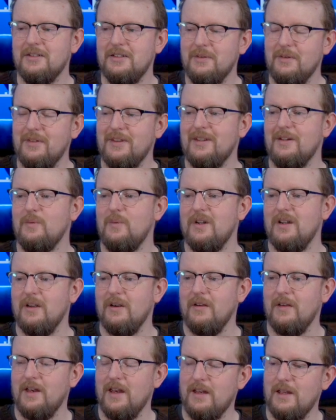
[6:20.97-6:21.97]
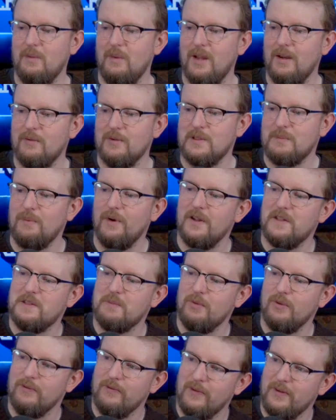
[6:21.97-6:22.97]
Do you think we are in any way
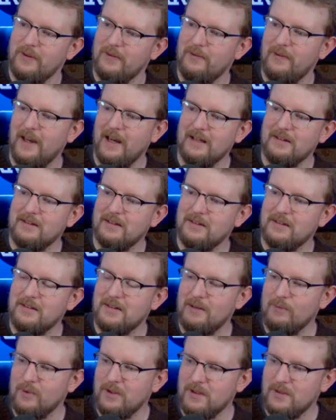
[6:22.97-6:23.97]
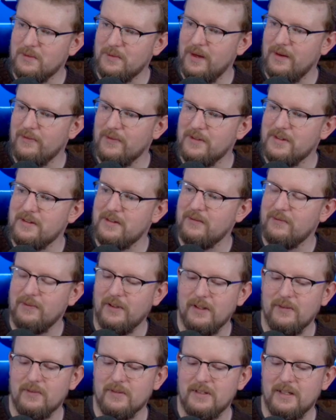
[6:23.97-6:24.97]
responsible for the fact that someone is referenced in
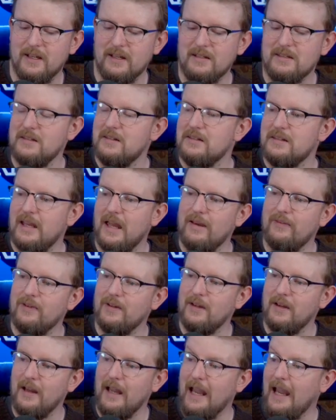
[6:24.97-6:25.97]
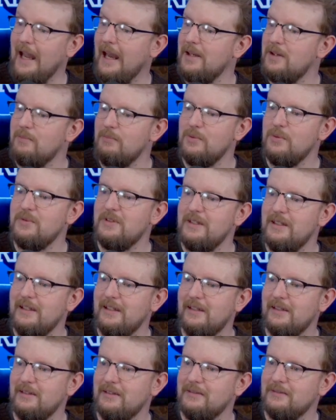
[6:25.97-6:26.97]
flavor text as having a hat
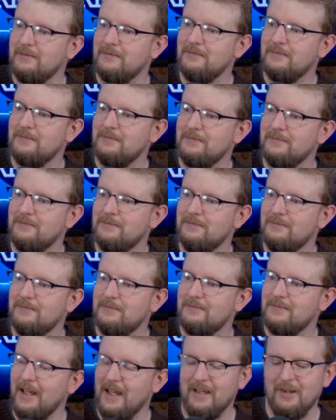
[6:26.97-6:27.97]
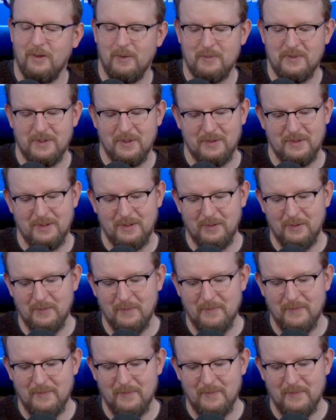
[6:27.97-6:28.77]
boutique? I hope so too.